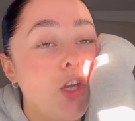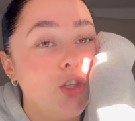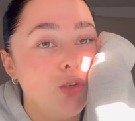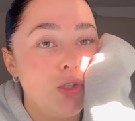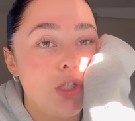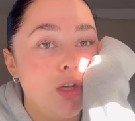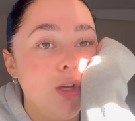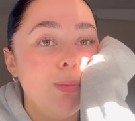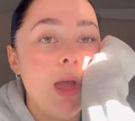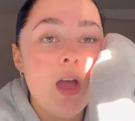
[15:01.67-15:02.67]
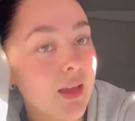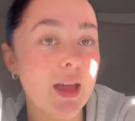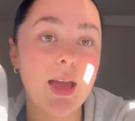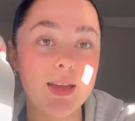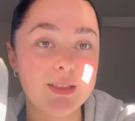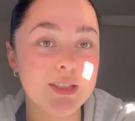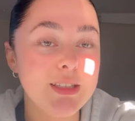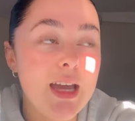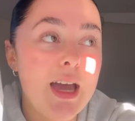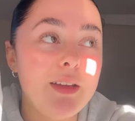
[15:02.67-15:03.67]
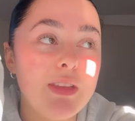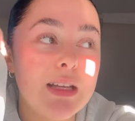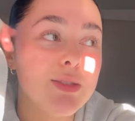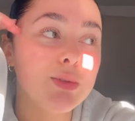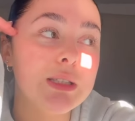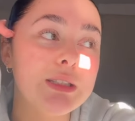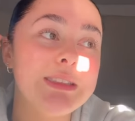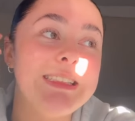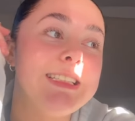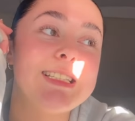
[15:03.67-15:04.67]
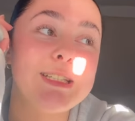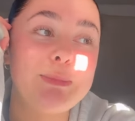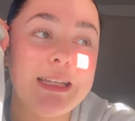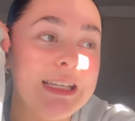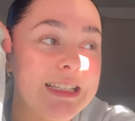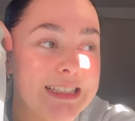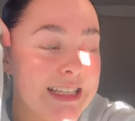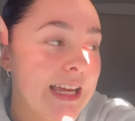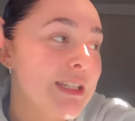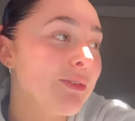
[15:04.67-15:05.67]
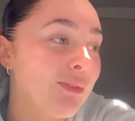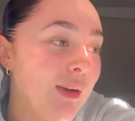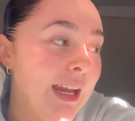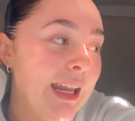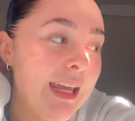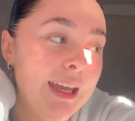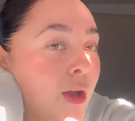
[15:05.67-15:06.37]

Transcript: YouTube. And yeah, that's all that needs to be said, really.